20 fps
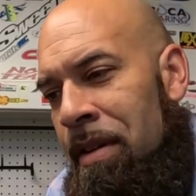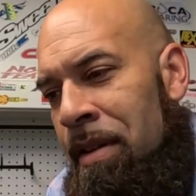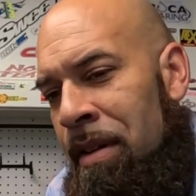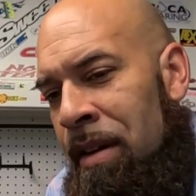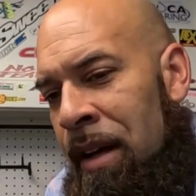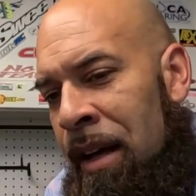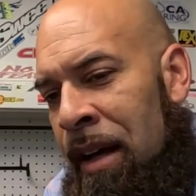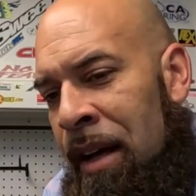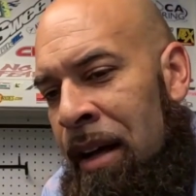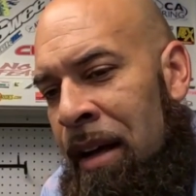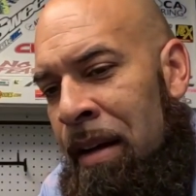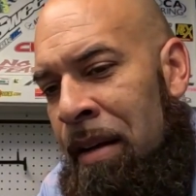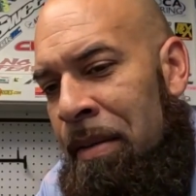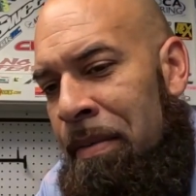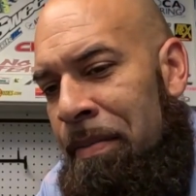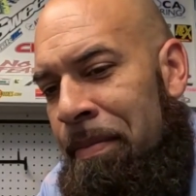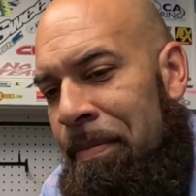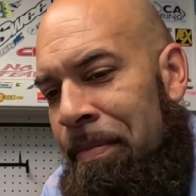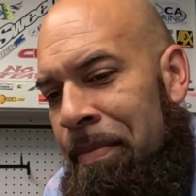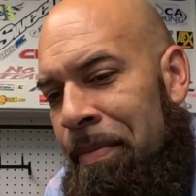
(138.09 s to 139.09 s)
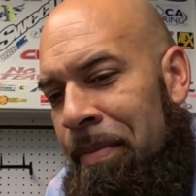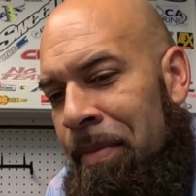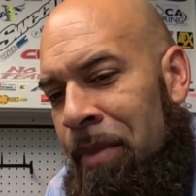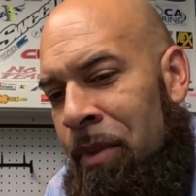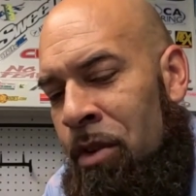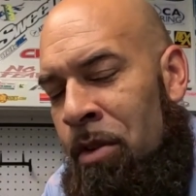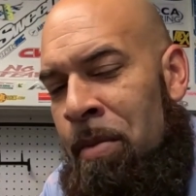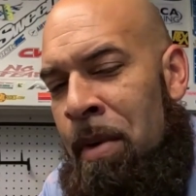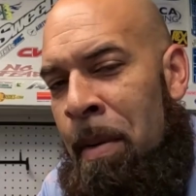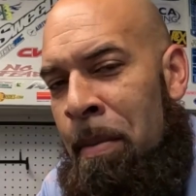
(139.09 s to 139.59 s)
to
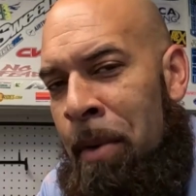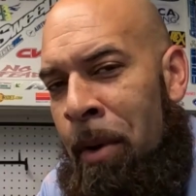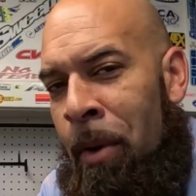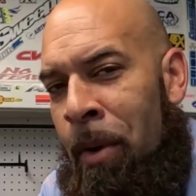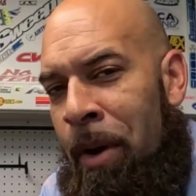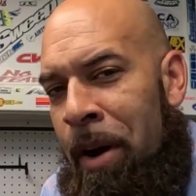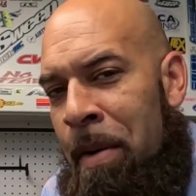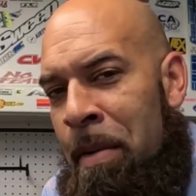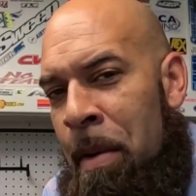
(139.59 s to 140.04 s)
my boy.